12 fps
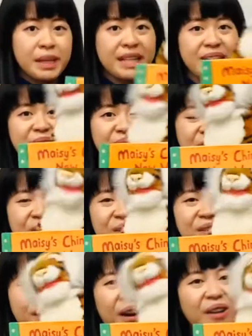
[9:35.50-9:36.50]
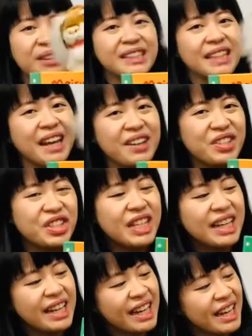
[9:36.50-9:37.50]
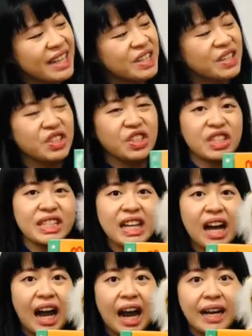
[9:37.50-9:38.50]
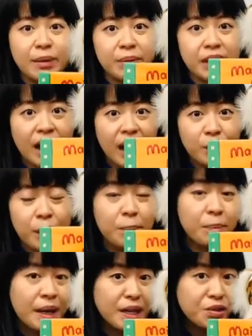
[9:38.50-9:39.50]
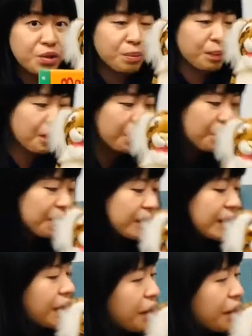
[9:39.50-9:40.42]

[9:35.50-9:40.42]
Peekaboo! Oh, there she is. She's hiding behind my picture book.